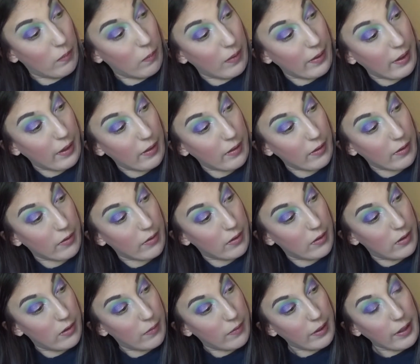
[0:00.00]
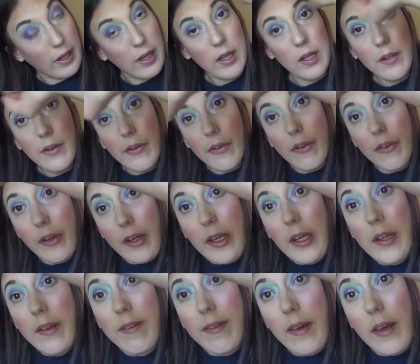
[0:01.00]
We're gonna just do it again just so you
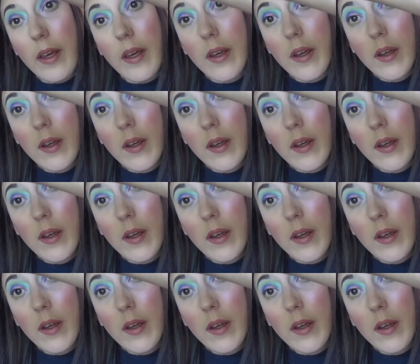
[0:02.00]
can see